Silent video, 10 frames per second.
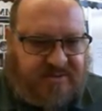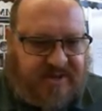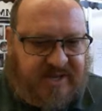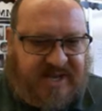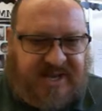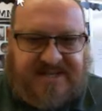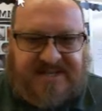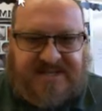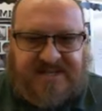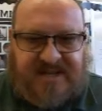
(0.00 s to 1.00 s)
three
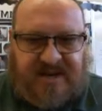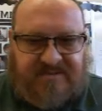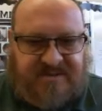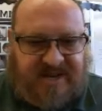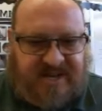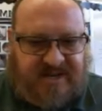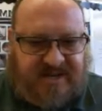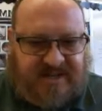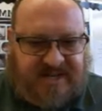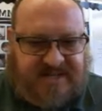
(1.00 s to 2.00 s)
cases of demand
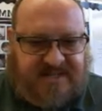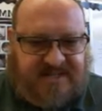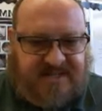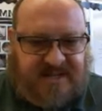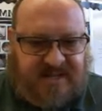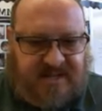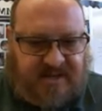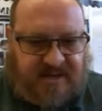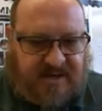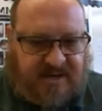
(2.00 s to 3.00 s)
elasticity.
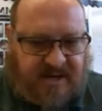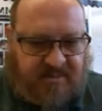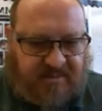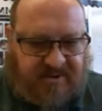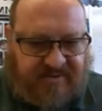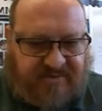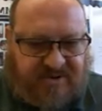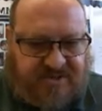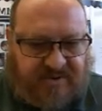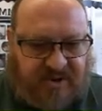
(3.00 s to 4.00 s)
But
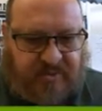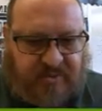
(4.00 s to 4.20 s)
first of all, we